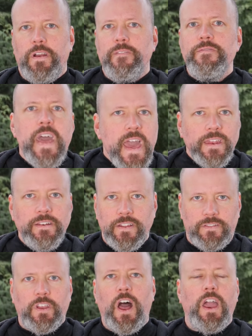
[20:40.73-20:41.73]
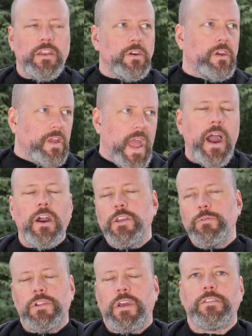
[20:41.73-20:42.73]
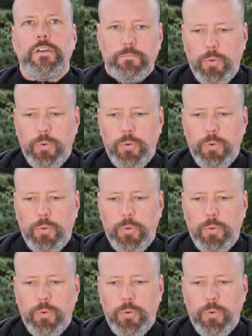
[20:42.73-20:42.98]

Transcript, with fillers: and then decide how you would like to